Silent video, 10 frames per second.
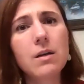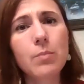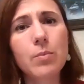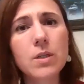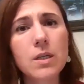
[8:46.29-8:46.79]

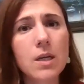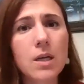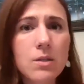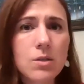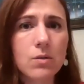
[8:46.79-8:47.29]
apartheid
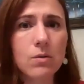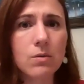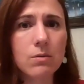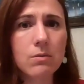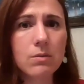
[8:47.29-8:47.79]

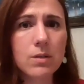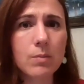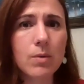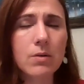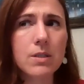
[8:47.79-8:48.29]
into
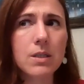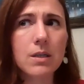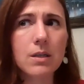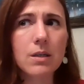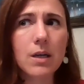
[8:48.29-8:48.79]

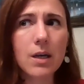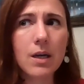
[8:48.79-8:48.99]
democracy.